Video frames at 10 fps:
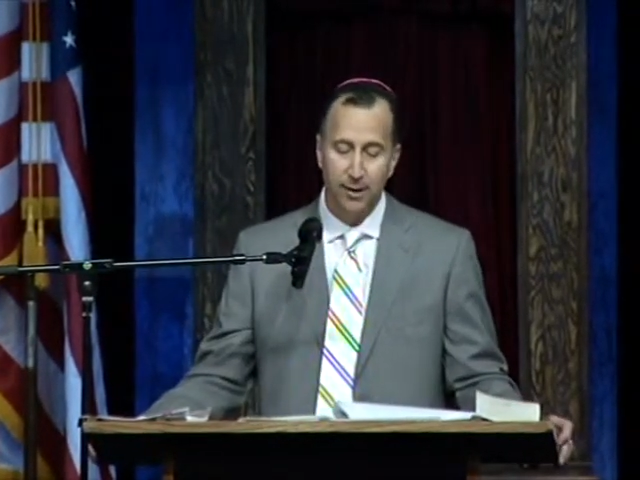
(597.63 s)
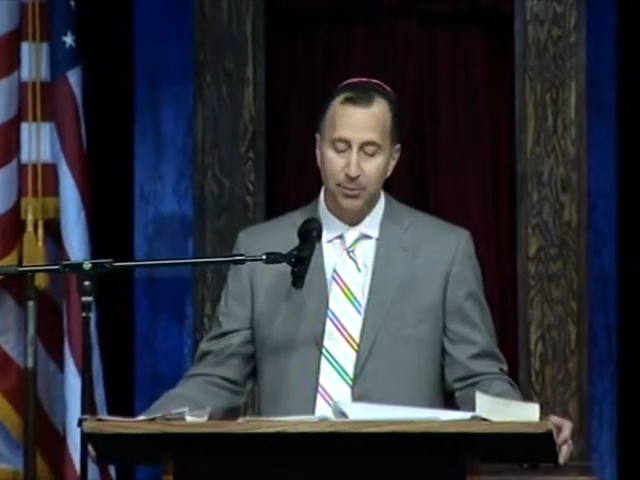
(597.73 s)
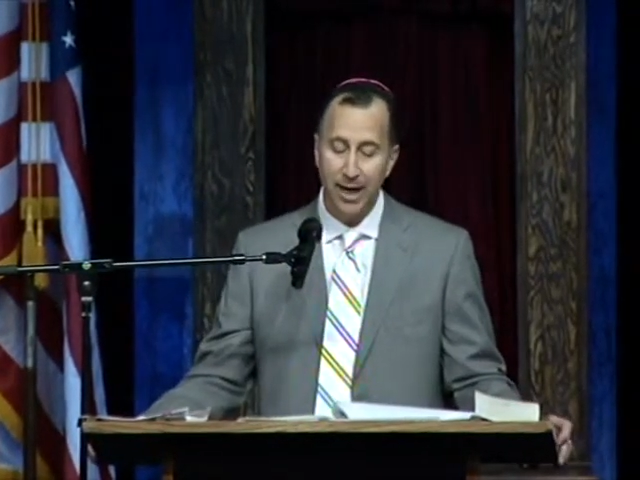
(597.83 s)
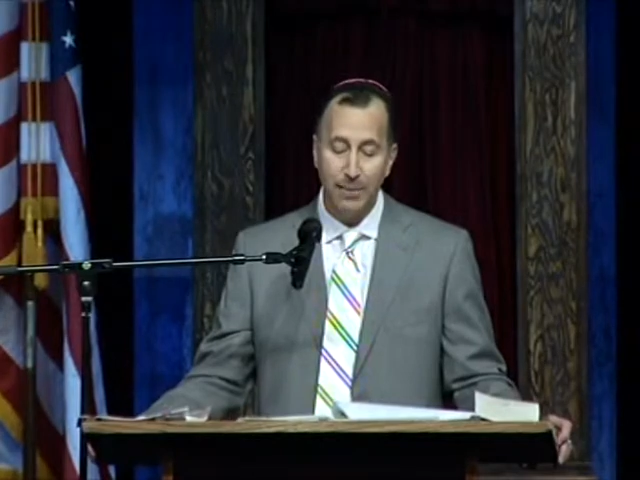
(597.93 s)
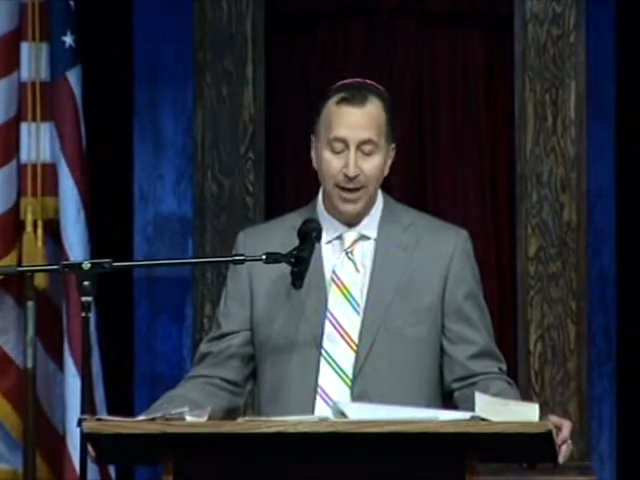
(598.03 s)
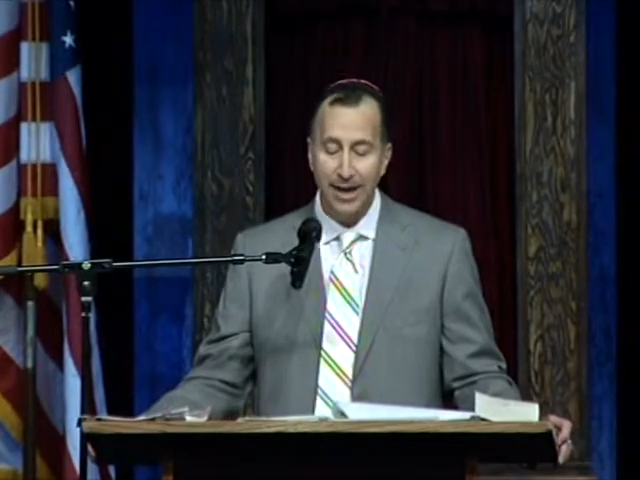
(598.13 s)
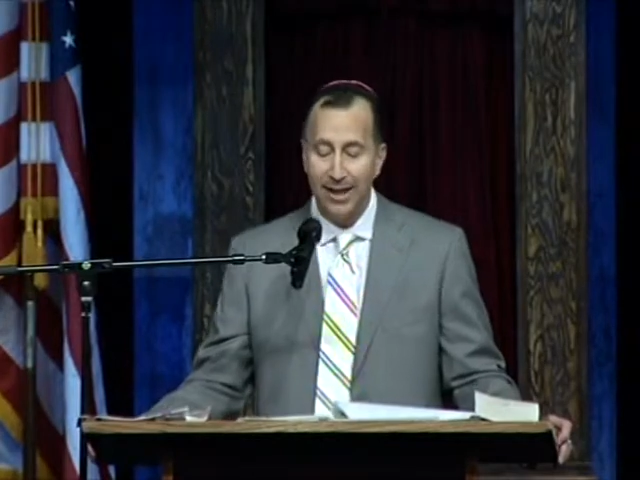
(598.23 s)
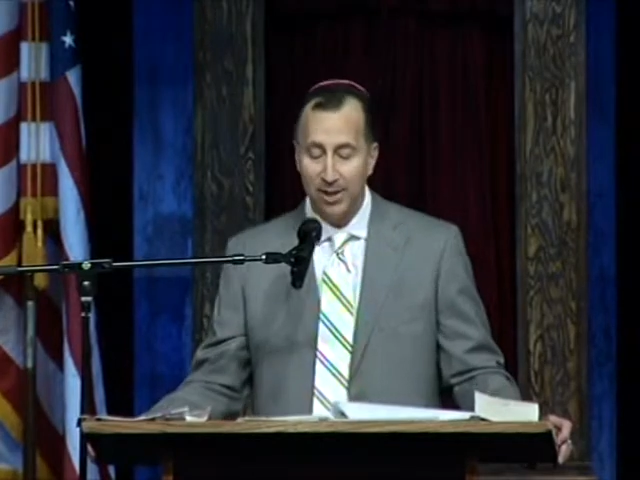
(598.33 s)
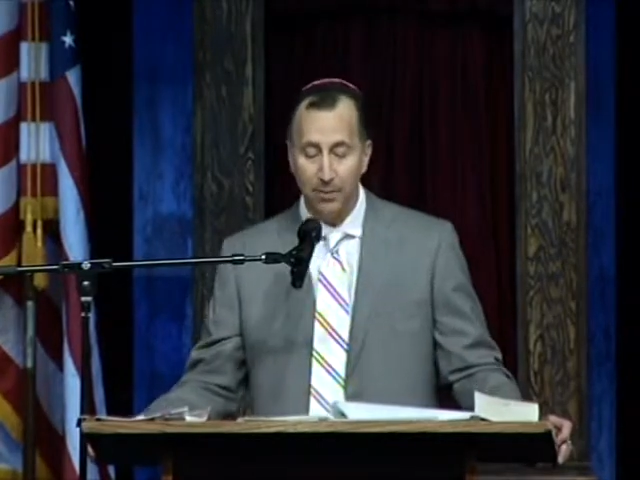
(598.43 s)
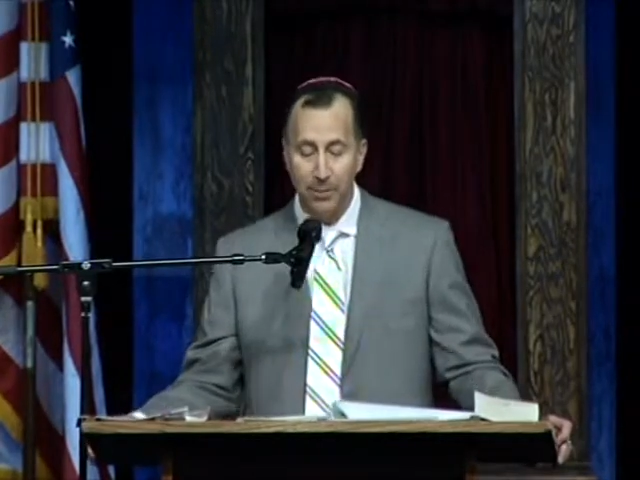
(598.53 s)
But AIPAC
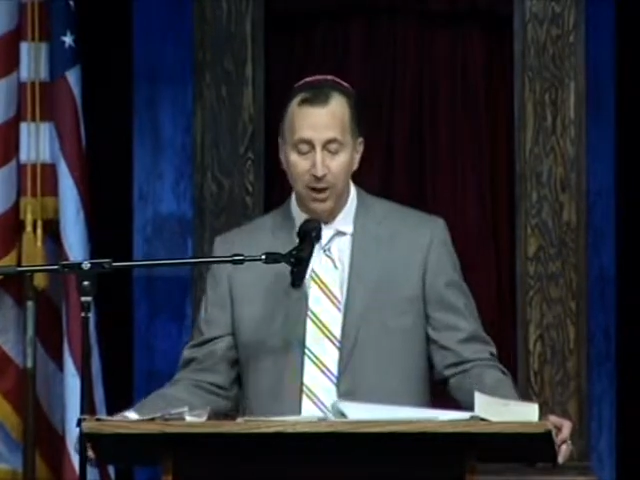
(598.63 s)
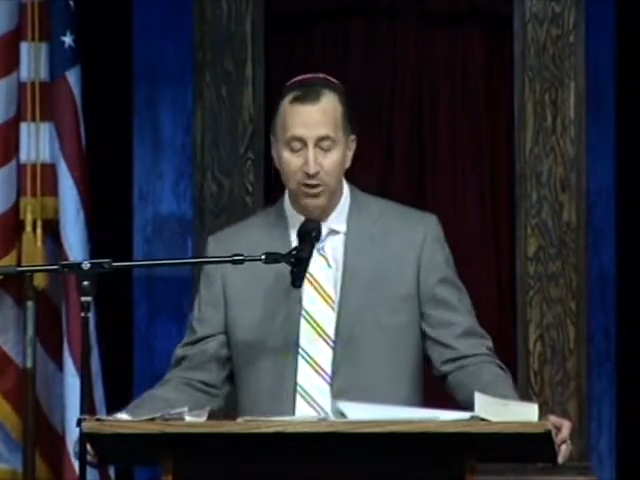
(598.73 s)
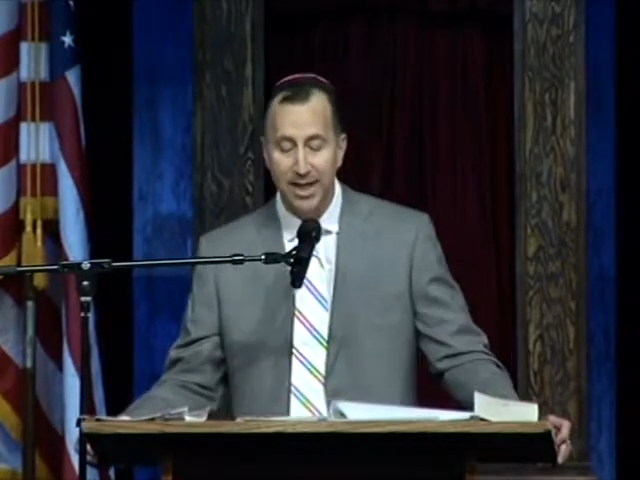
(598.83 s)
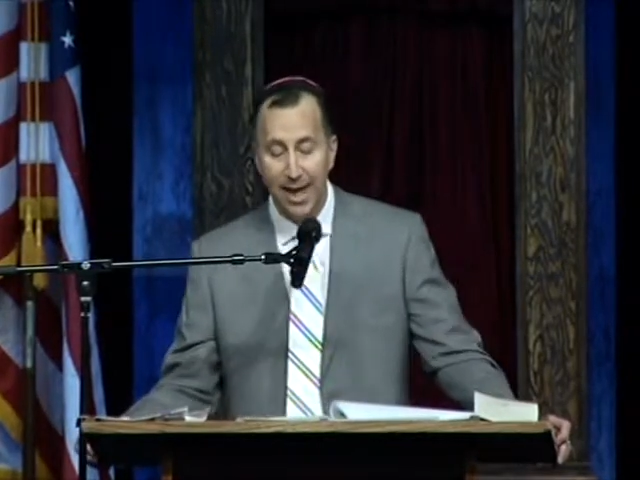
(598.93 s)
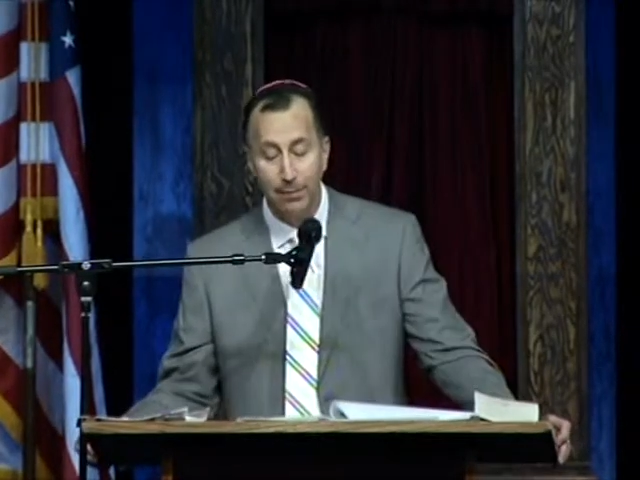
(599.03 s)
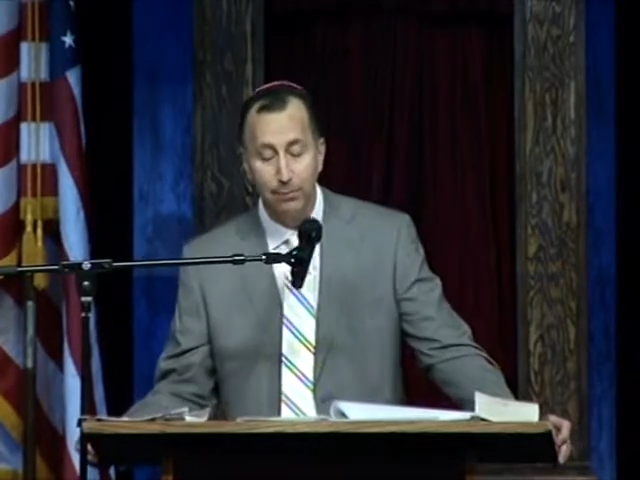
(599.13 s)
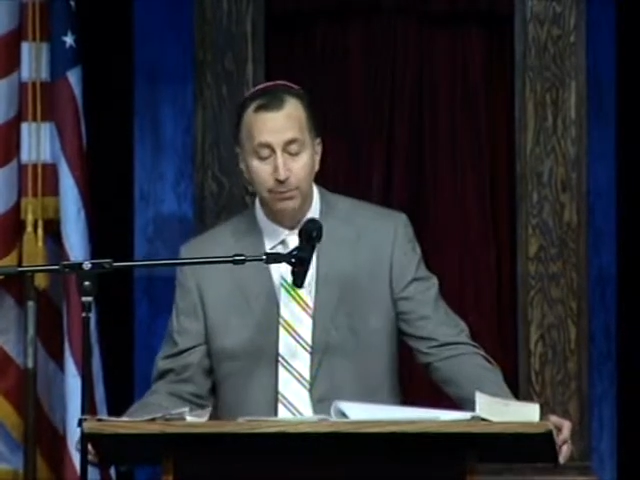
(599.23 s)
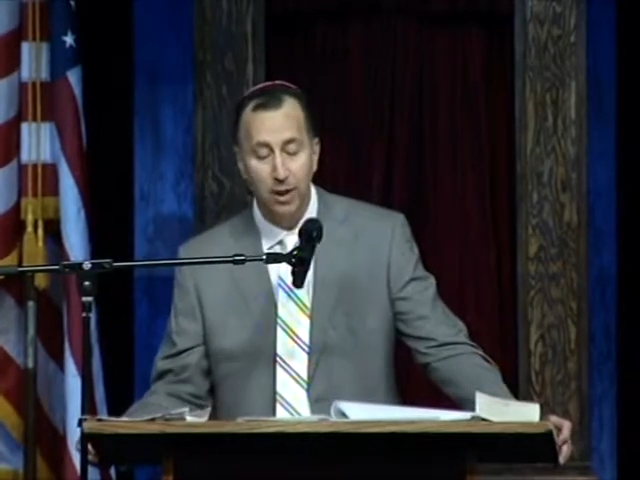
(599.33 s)
has a mere 10%